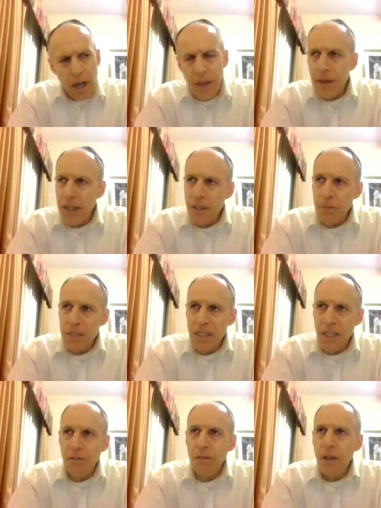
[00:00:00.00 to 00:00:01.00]
I thought to
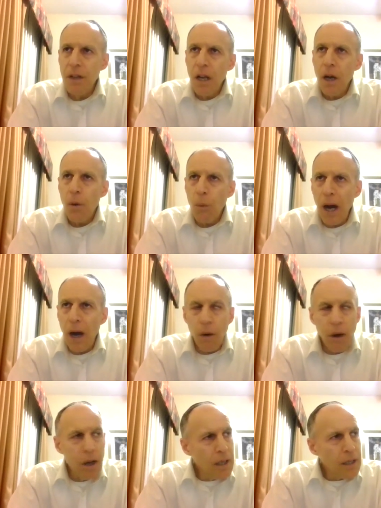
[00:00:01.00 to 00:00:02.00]
myself,
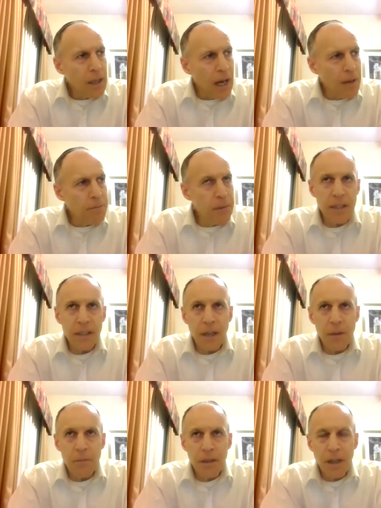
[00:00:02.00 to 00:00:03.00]
wow, I've
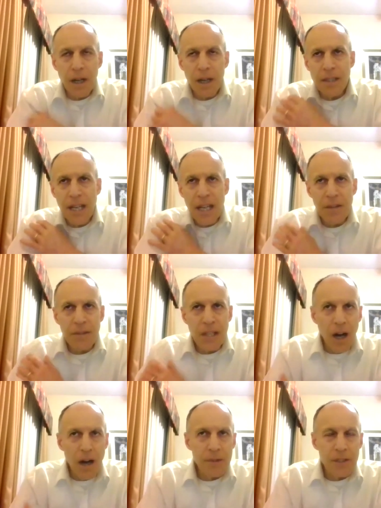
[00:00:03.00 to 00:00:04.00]
been a, a Navy
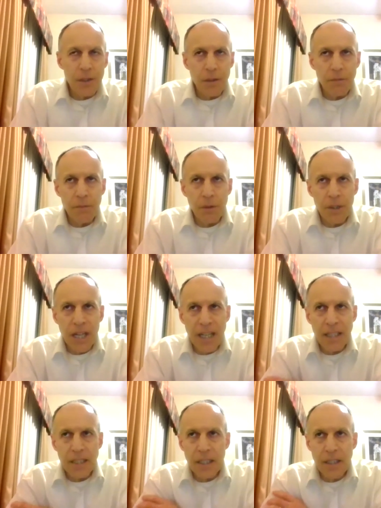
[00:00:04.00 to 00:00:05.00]
officer for
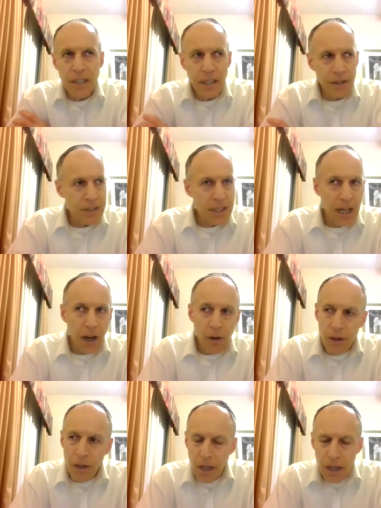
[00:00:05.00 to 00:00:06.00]
19 years
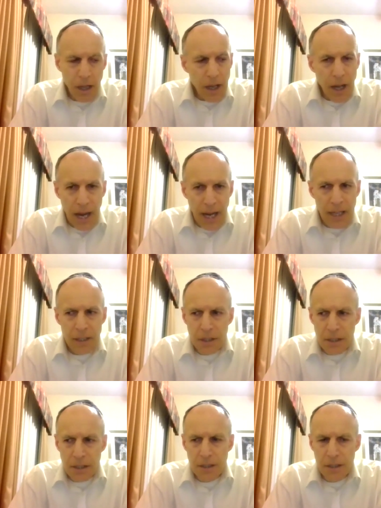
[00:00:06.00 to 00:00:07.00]
now.
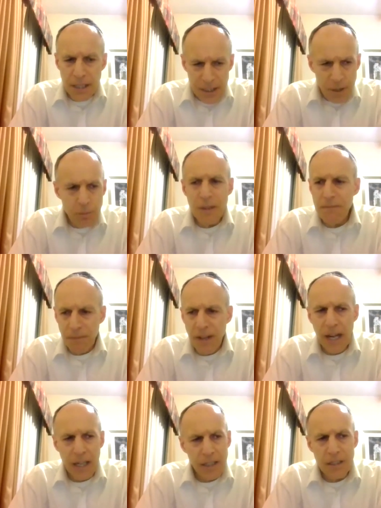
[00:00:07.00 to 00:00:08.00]
And this
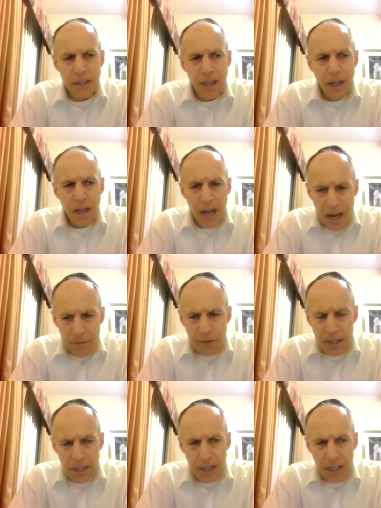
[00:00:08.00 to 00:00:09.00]
reflects
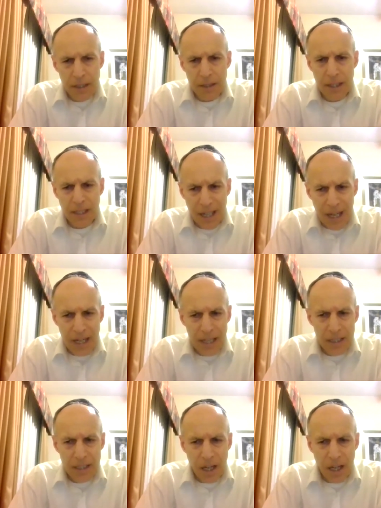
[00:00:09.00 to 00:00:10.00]
everything that I,
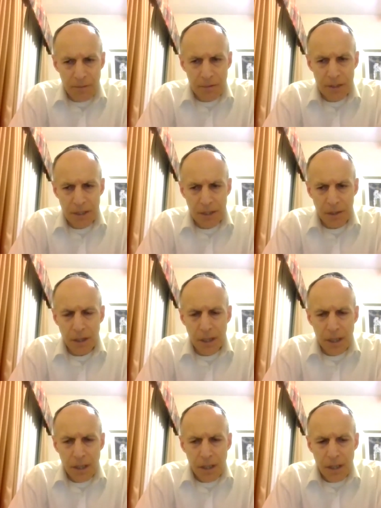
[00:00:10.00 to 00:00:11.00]
as an officer,
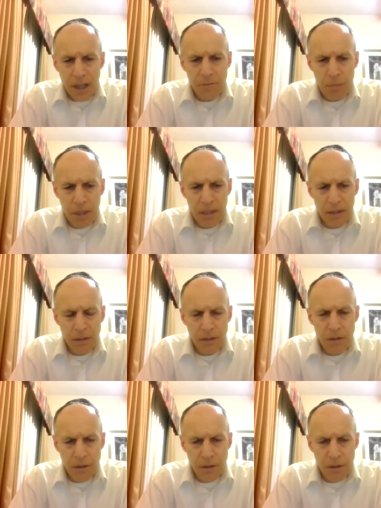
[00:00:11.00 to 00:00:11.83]
have been